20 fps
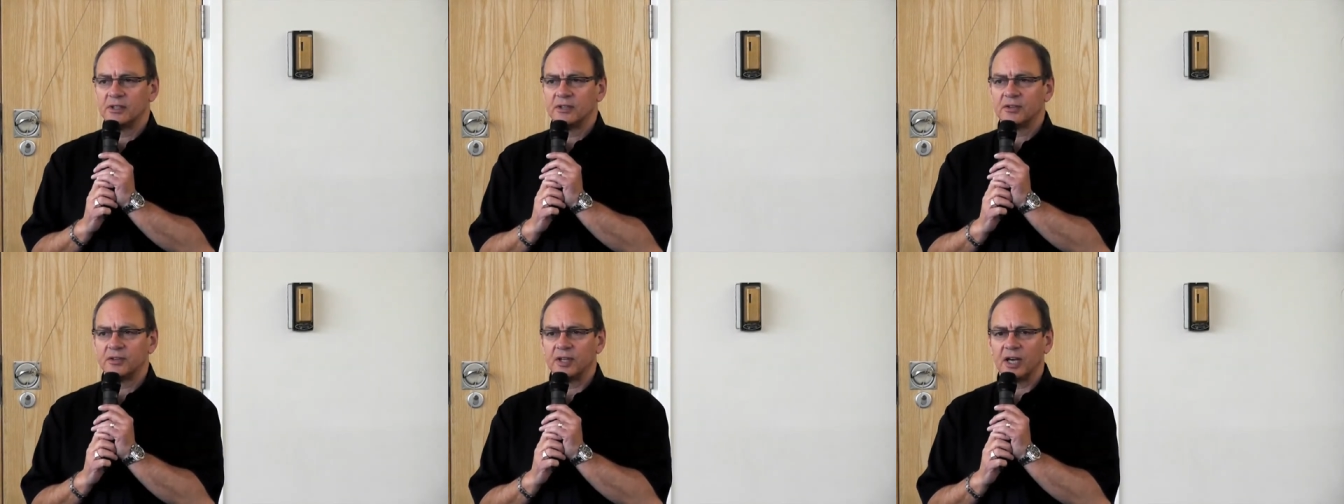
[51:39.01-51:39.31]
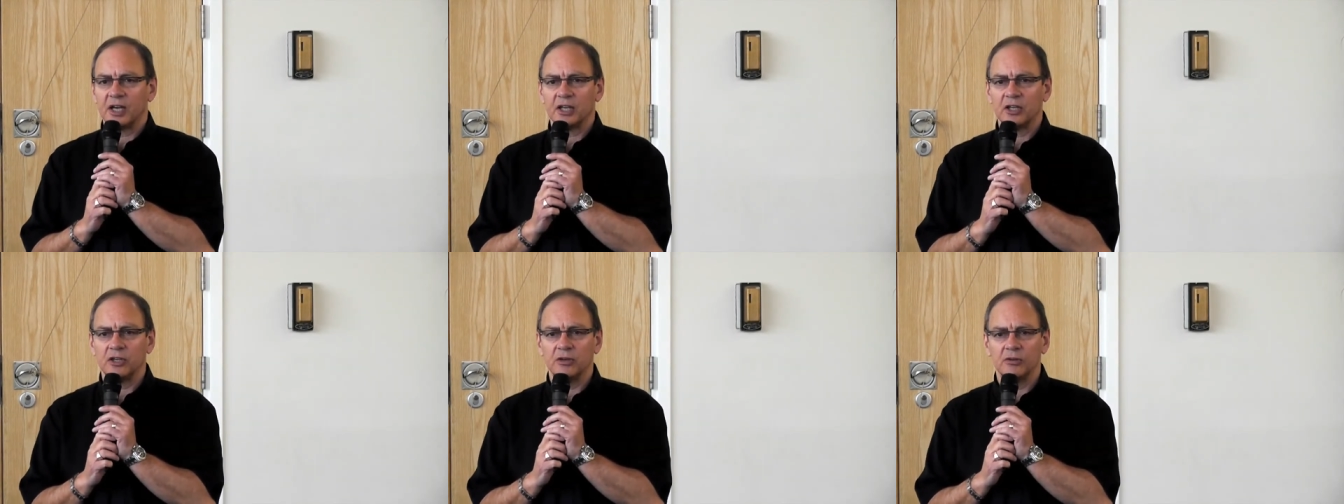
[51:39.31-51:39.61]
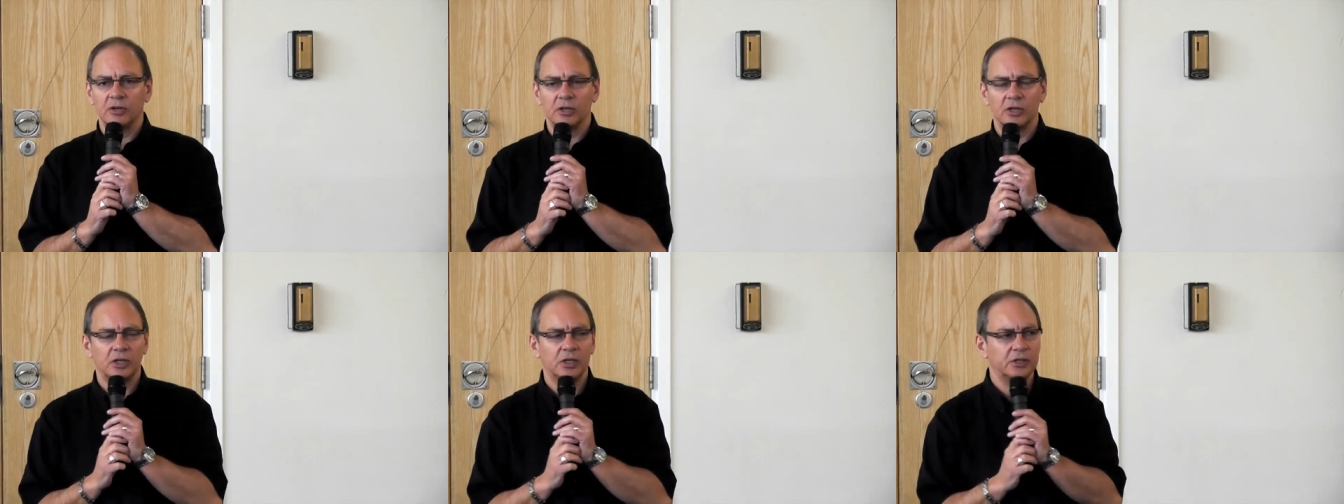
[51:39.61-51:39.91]
Thank
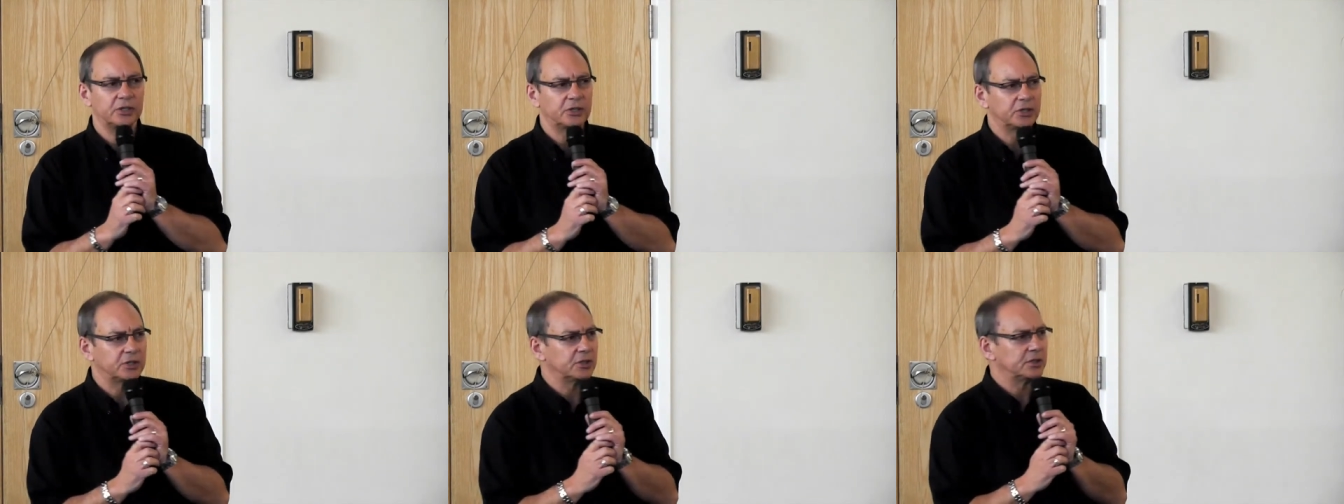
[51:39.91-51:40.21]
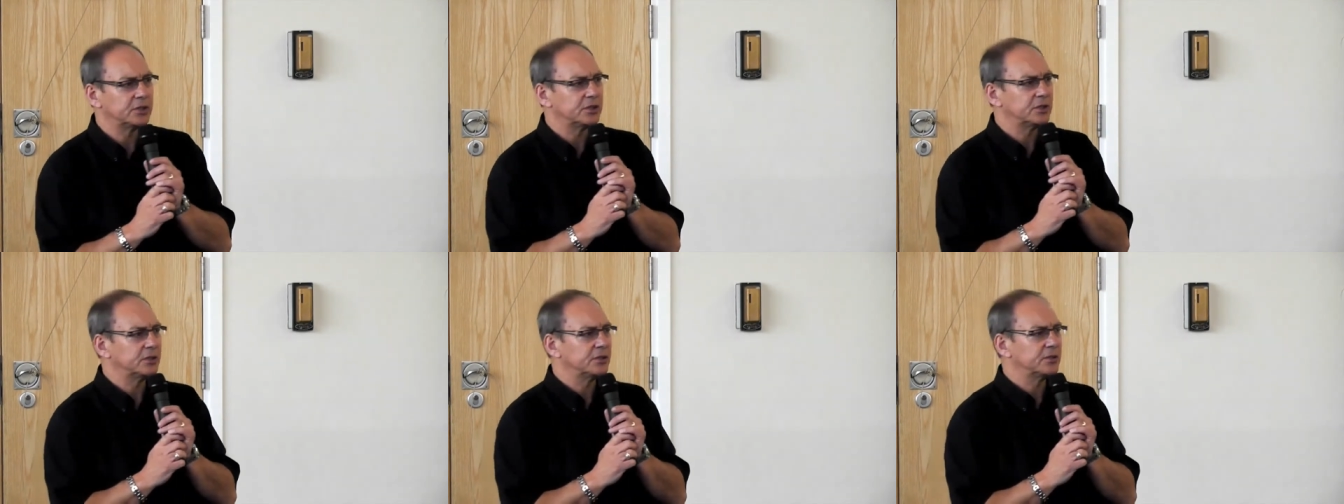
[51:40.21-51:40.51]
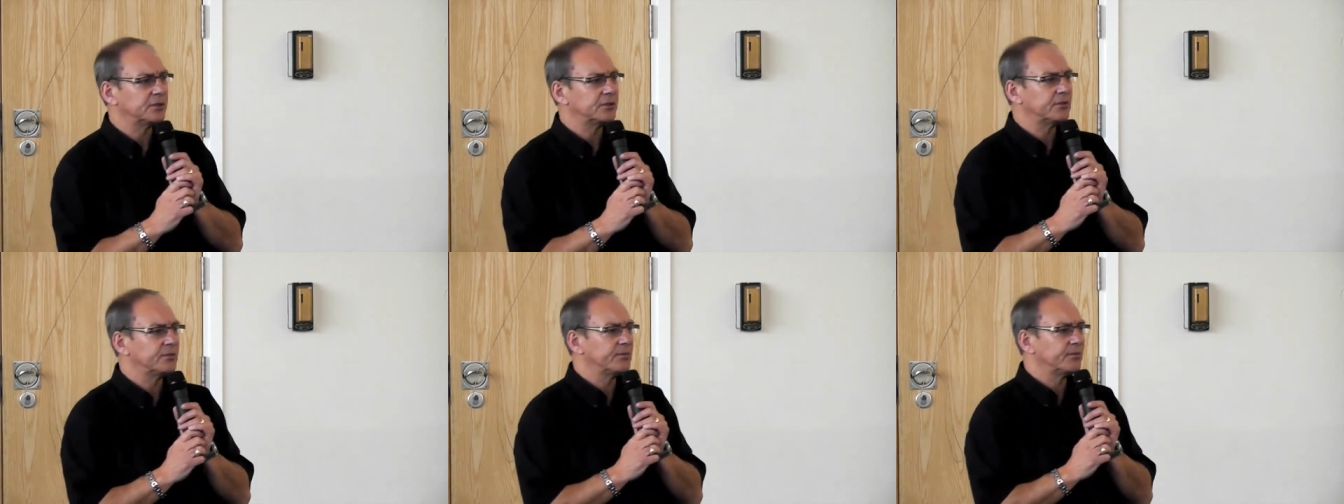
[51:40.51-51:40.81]
you, Lord.
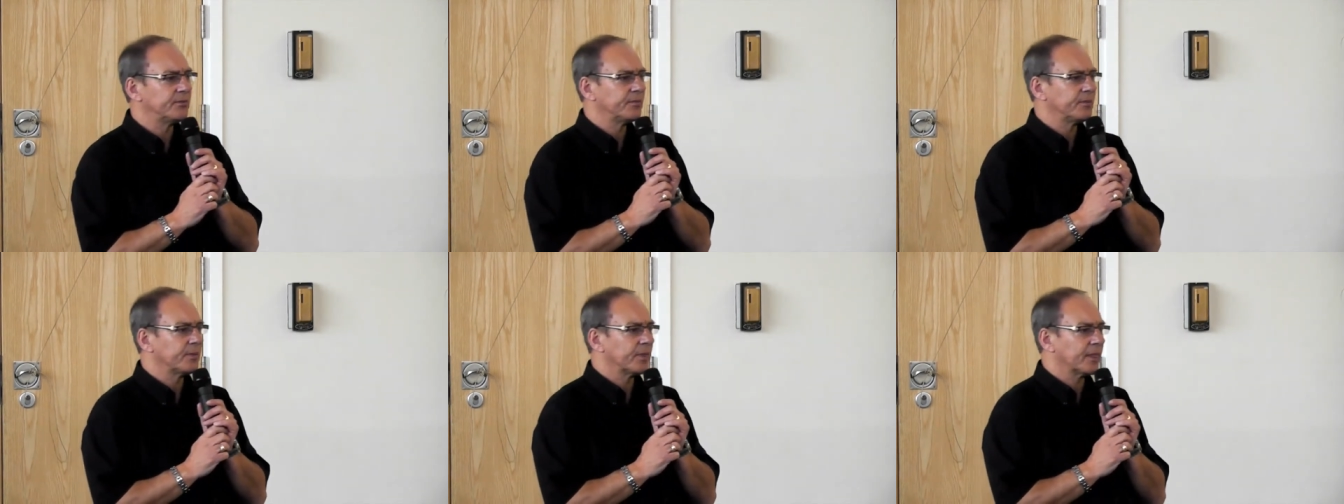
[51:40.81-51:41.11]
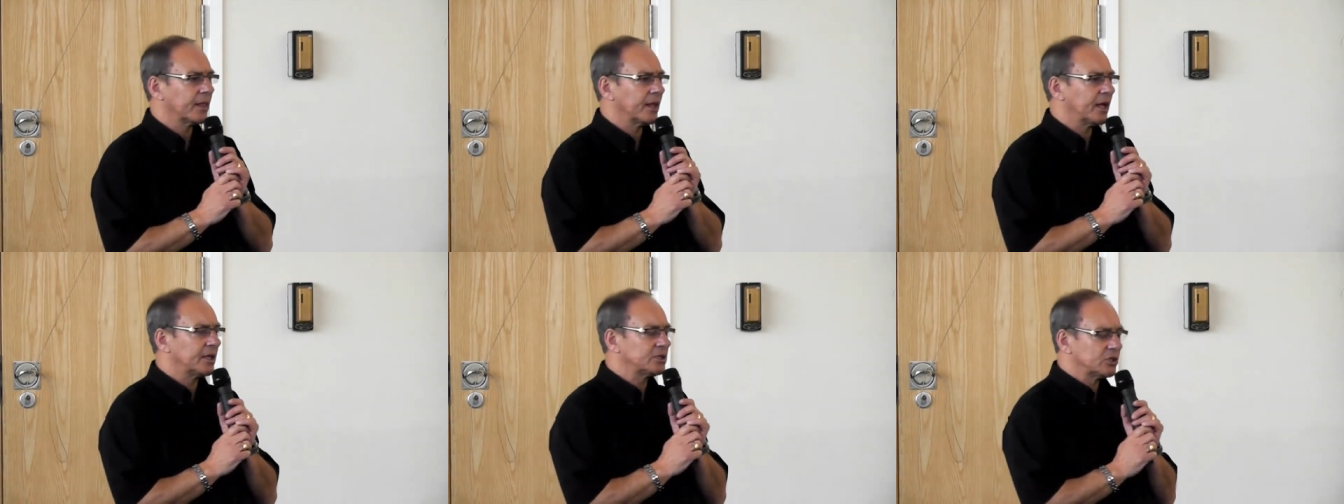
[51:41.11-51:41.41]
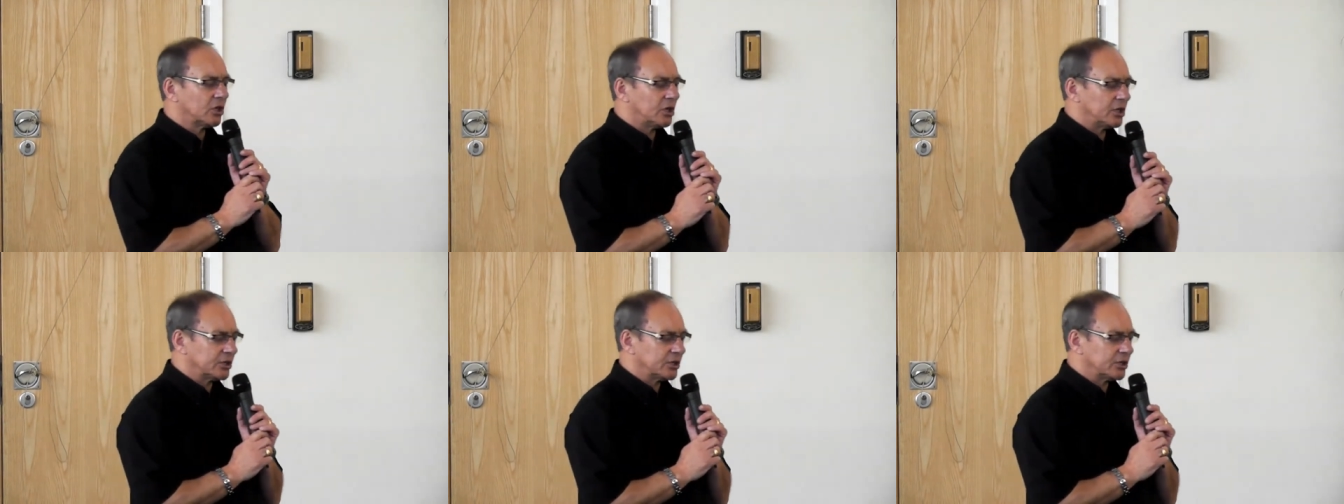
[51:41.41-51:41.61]
Let's